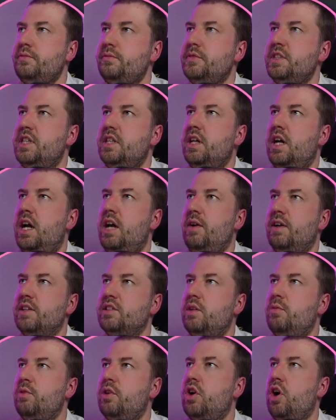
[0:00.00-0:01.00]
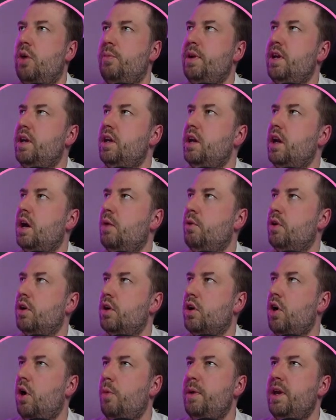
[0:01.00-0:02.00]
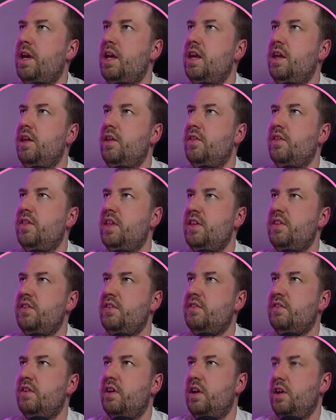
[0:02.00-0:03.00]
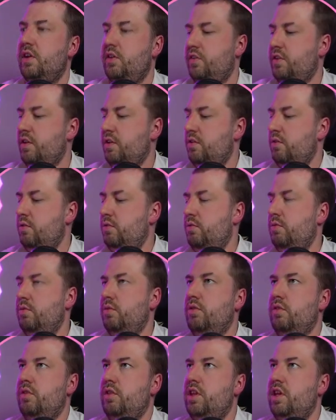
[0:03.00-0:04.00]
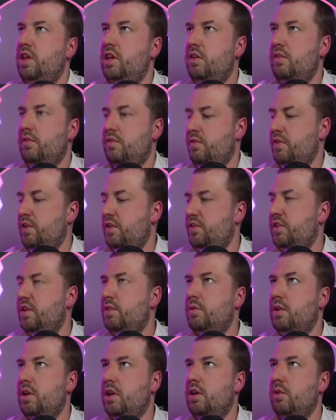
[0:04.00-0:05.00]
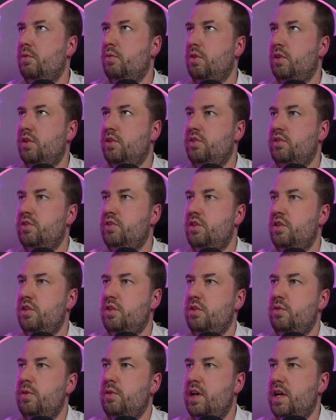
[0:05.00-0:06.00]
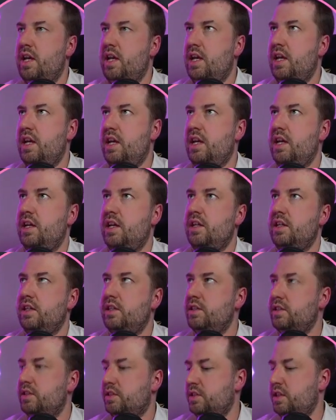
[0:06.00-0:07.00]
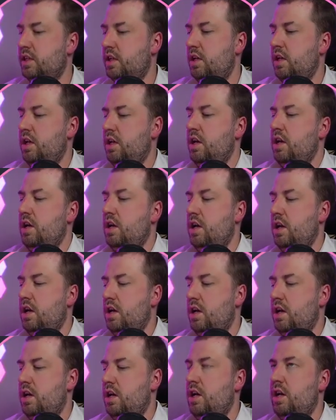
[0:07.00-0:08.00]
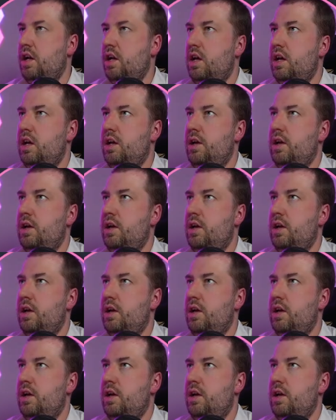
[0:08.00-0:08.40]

Anyway, so I want to copy this. So the first thing we're going to want to do is we're